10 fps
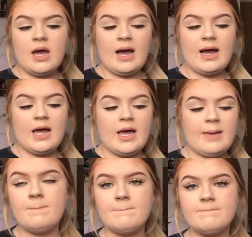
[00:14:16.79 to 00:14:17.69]

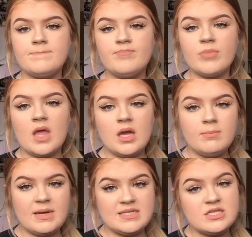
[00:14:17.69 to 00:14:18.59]
My
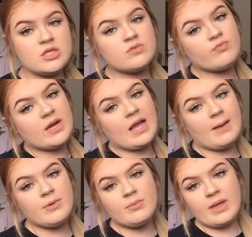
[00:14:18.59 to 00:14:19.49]
sister's really
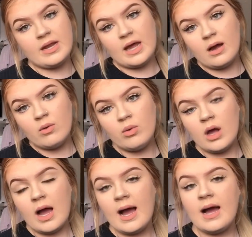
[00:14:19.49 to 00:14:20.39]
happy up there now,
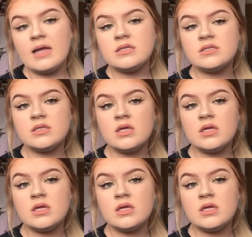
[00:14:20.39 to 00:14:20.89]
and